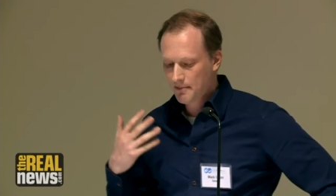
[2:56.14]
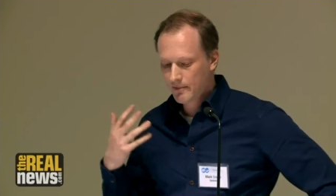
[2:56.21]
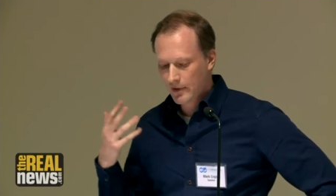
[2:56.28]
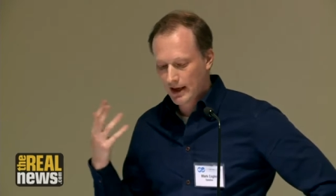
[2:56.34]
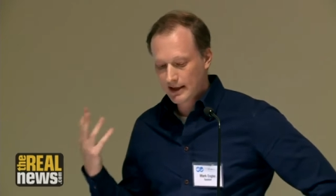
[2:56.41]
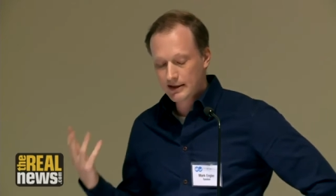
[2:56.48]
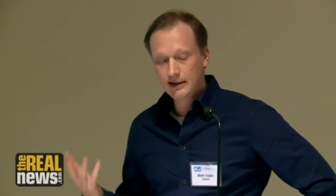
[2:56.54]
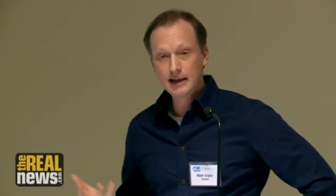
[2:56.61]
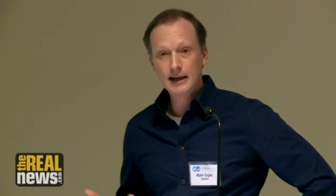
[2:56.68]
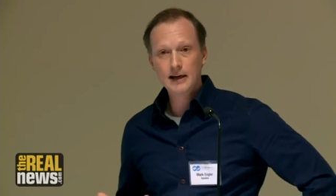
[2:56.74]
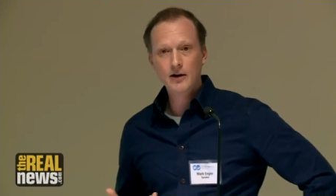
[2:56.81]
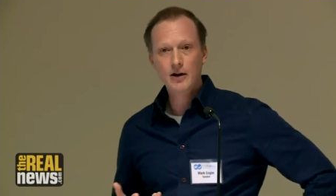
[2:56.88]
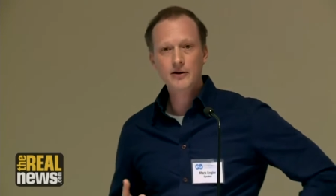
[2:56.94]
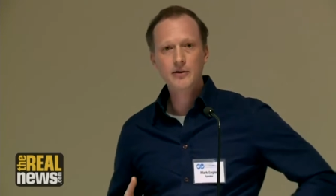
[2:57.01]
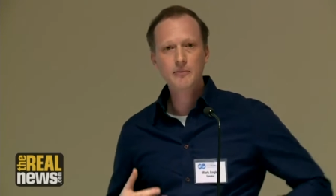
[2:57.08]
like
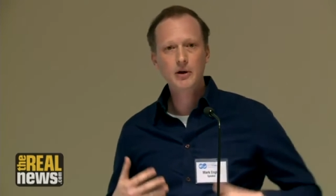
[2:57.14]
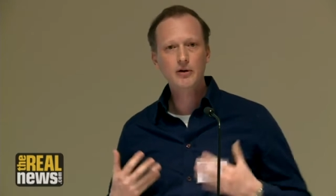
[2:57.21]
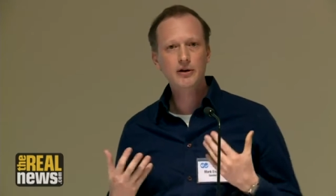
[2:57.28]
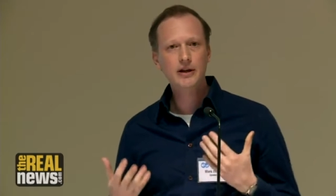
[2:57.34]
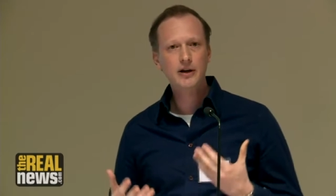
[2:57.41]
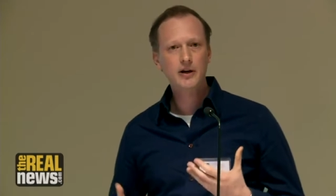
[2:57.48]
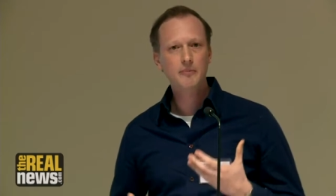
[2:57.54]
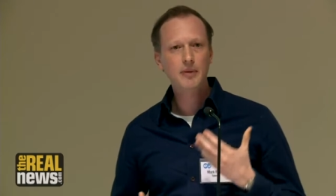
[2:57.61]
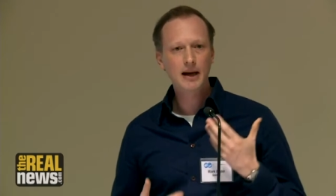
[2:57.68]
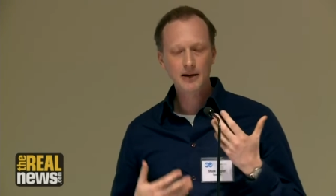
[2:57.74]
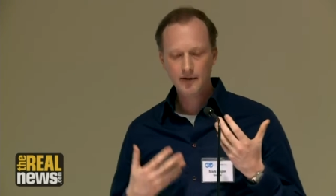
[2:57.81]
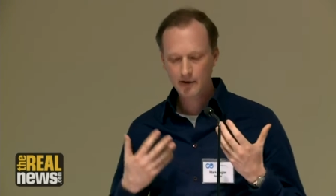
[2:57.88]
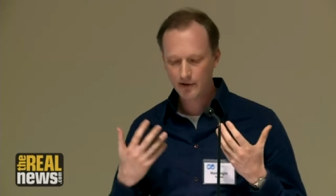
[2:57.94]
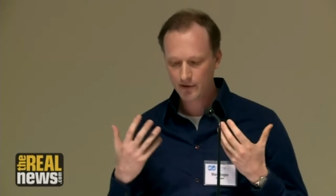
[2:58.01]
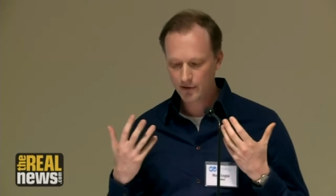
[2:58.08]
sneaking onto military
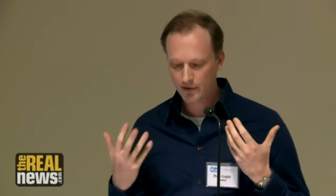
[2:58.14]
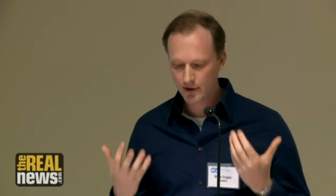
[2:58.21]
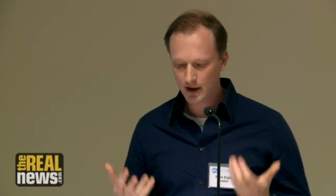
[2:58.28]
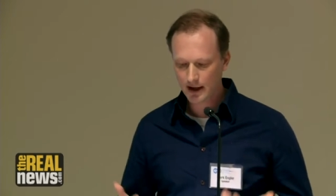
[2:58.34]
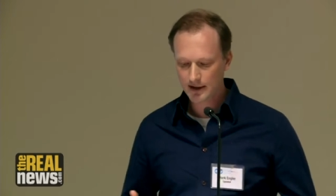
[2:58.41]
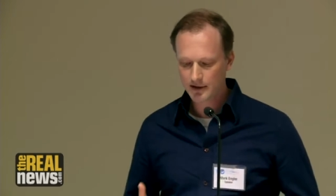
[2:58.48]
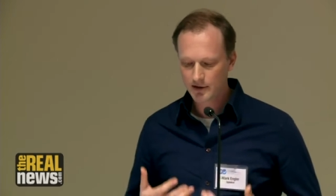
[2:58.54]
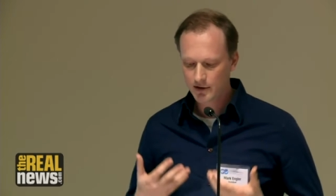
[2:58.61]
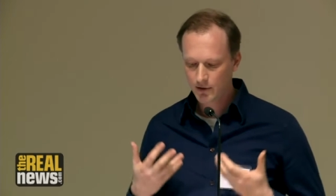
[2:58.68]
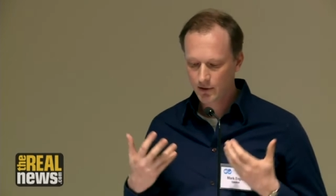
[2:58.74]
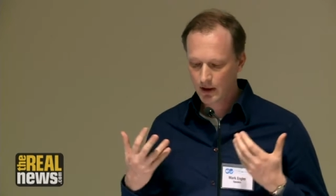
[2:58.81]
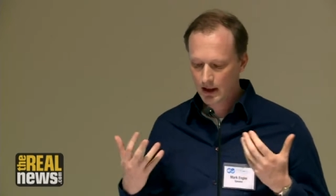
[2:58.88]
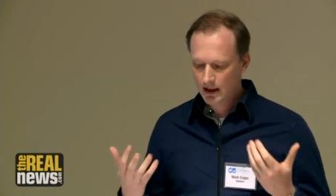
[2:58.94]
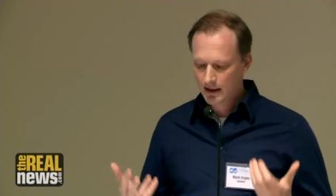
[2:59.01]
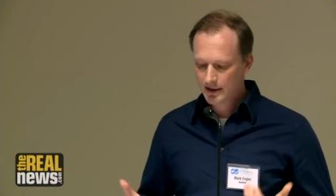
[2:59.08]
bases and trying
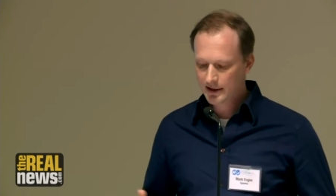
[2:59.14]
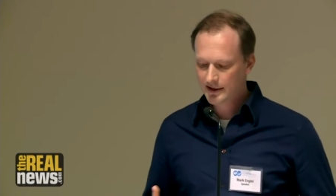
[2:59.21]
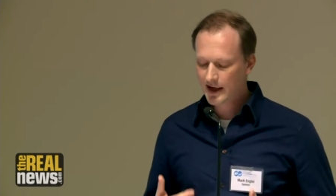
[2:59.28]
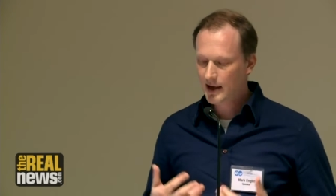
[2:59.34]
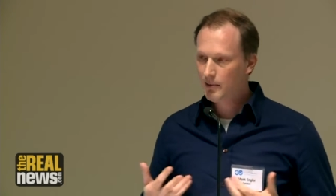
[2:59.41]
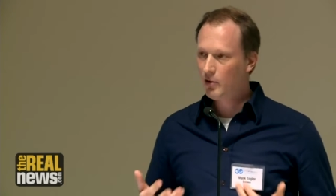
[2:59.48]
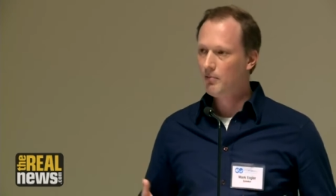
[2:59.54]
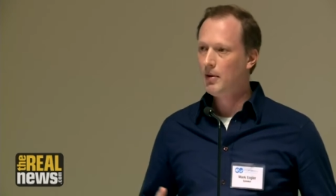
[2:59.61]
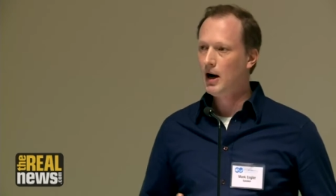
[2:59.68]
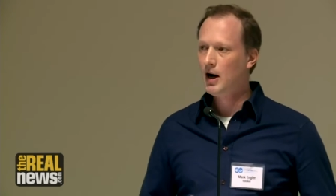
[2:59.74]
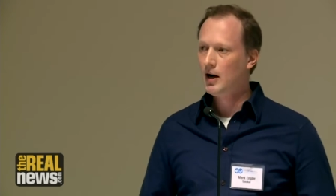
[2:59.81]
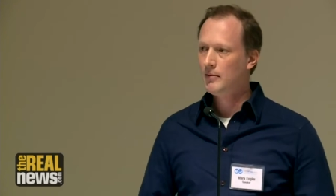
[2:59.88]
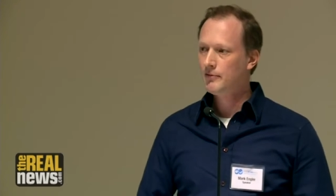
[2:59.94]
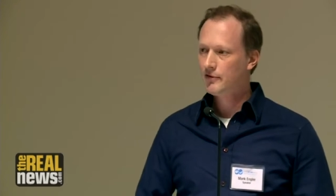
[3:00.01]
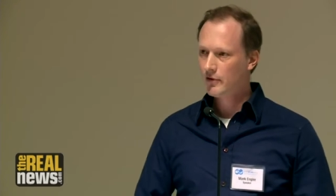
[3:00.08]
to disable
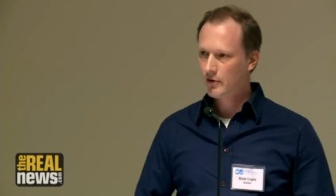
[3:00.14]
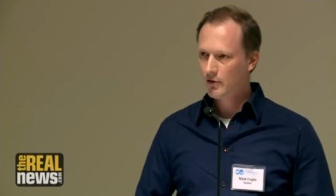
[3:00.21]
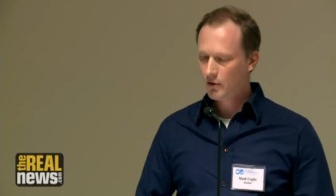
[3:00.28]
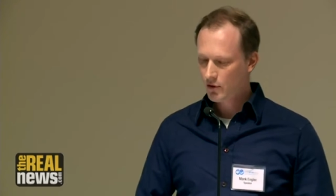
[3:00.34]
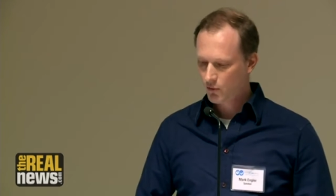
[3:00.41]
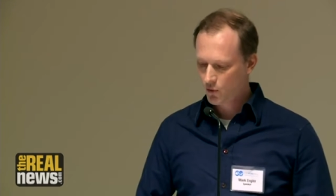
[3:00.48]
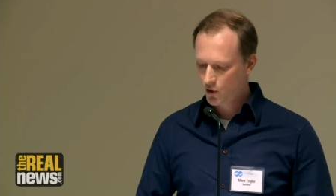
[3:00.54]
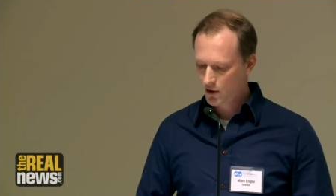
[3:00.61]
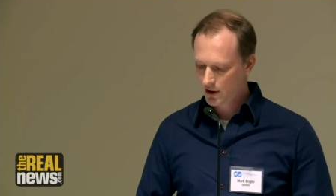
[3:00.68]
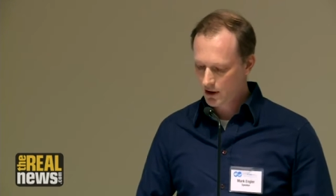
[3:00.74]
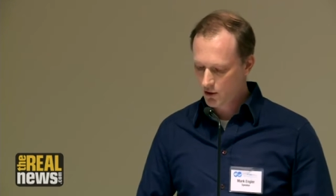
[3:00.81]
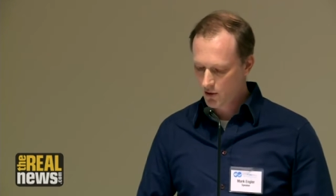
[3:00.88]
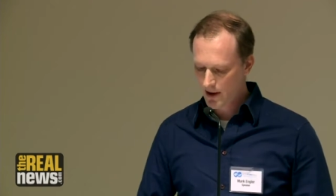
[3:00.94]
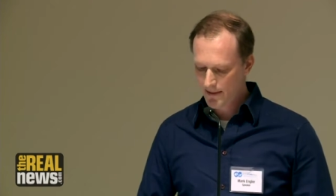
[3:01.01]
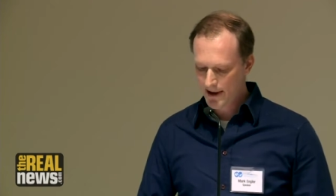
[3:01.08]
bombs or war
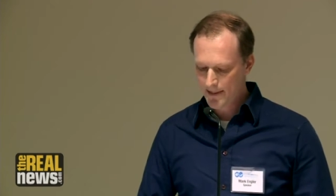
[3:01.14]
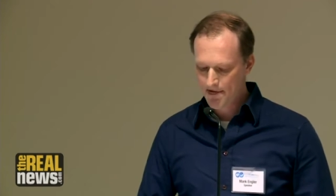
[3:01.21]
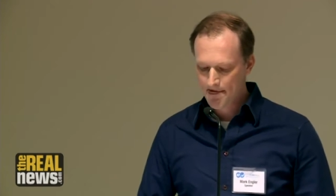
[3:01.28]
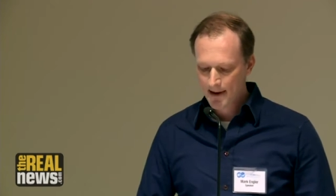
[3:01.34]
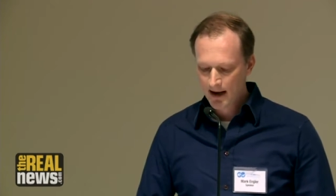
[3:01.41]
equipment.